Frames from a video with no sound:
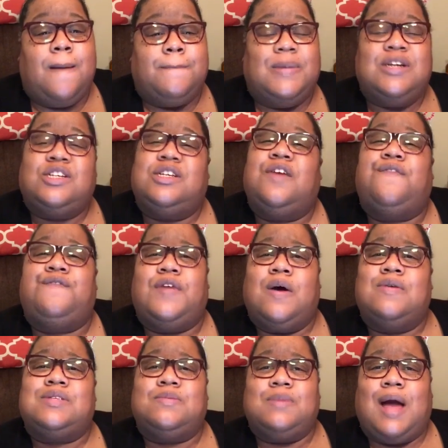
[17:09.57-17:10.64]
but she
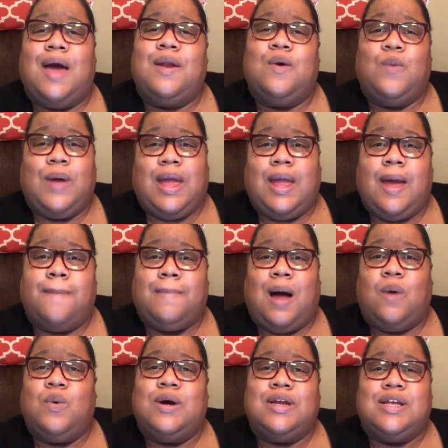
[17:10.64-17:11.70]
felt some kind of way
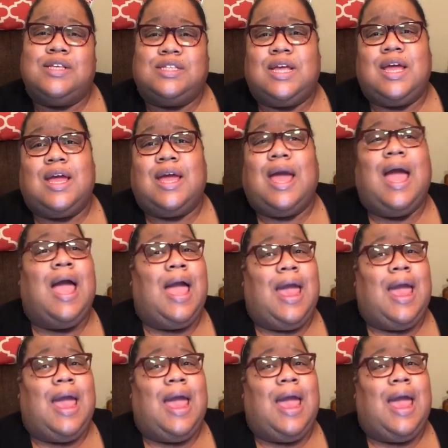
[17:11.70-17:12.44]
about what he said.